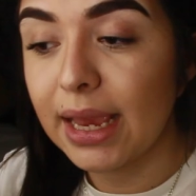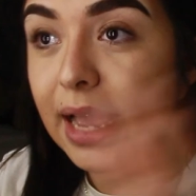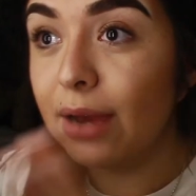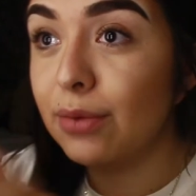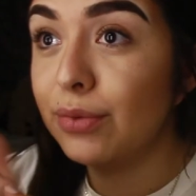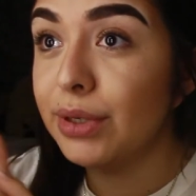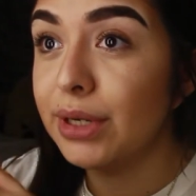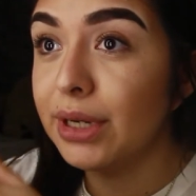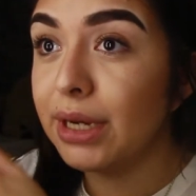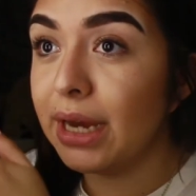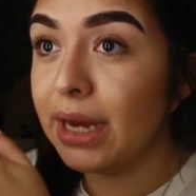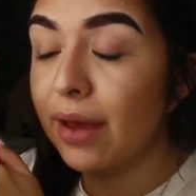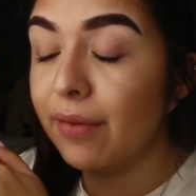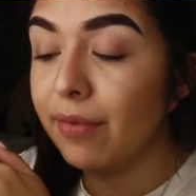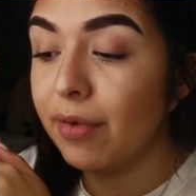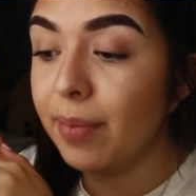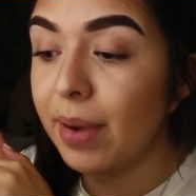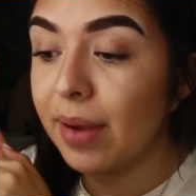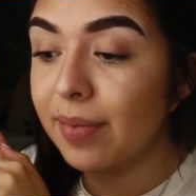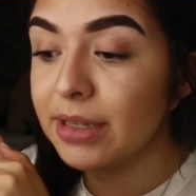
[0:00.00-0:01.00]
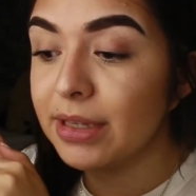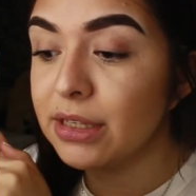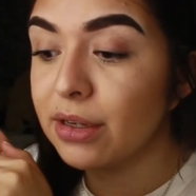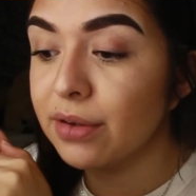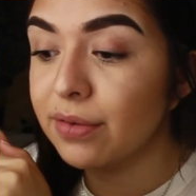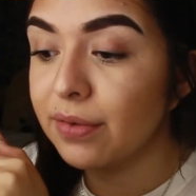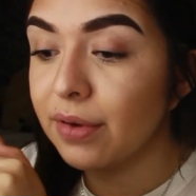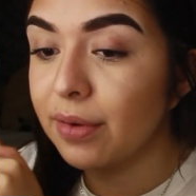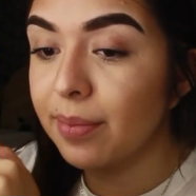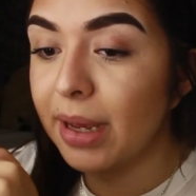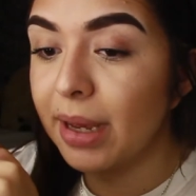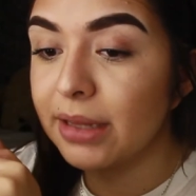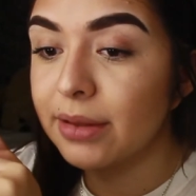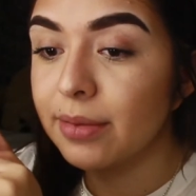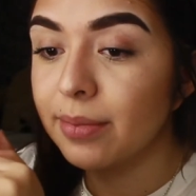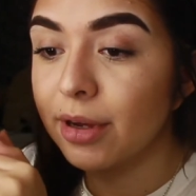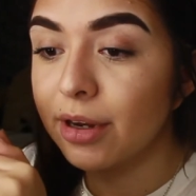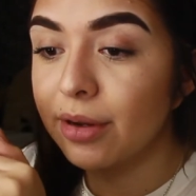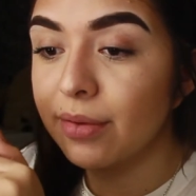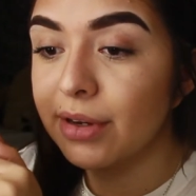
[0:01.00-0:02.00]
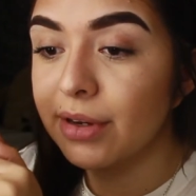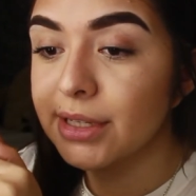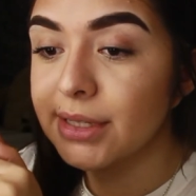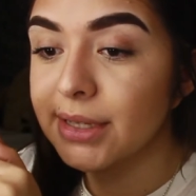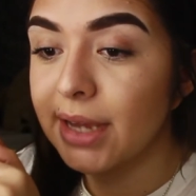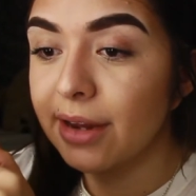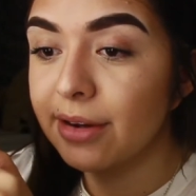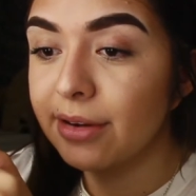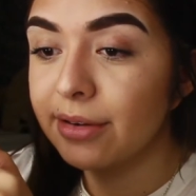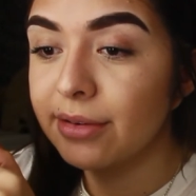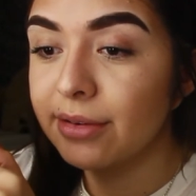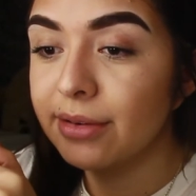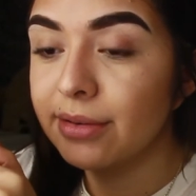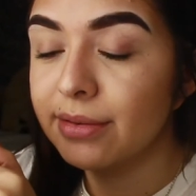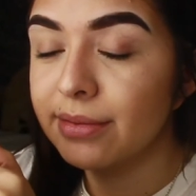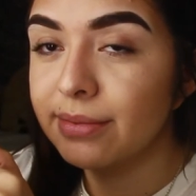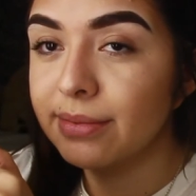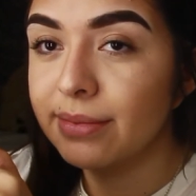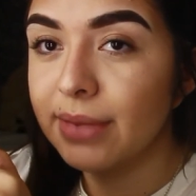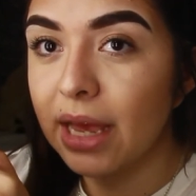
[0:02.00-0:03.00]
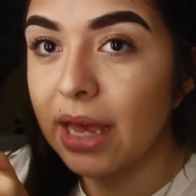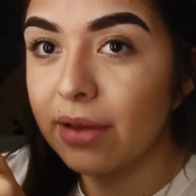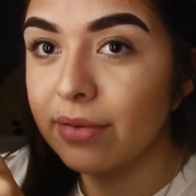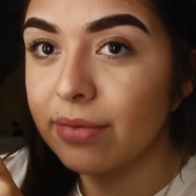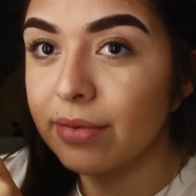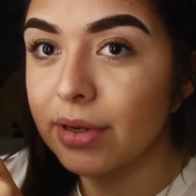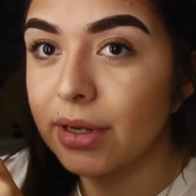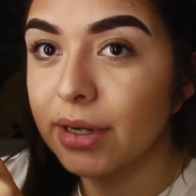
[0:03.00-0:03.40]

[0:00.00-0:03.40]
I would never buy myself a Bath & Body Works candle ever.